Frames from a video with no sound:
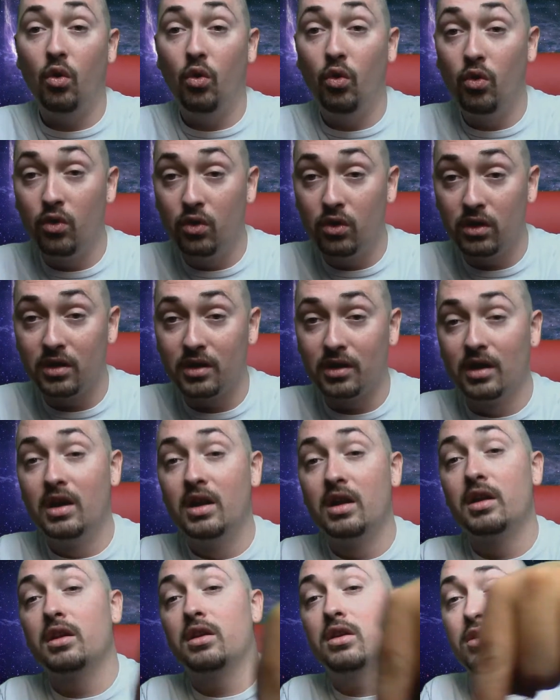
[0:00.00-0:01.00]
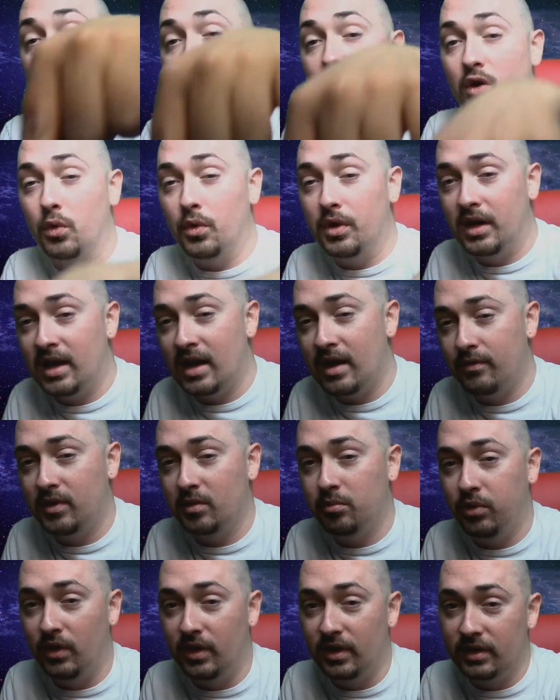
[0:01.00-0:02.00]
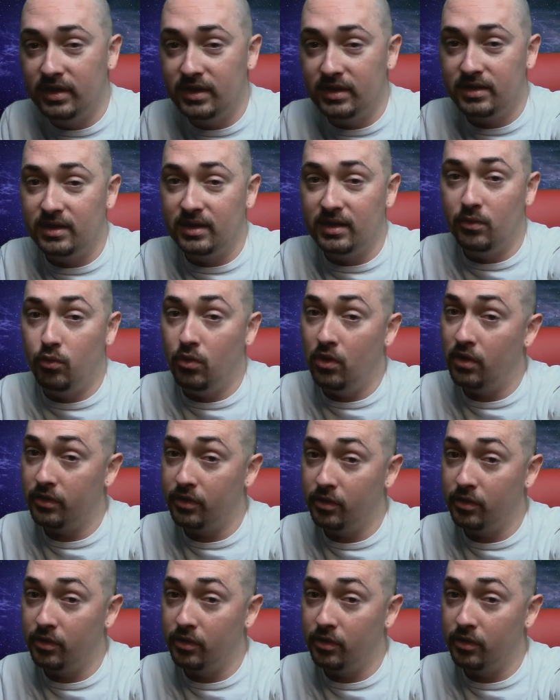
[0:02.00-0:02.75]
or you're going to have to plug this in while you're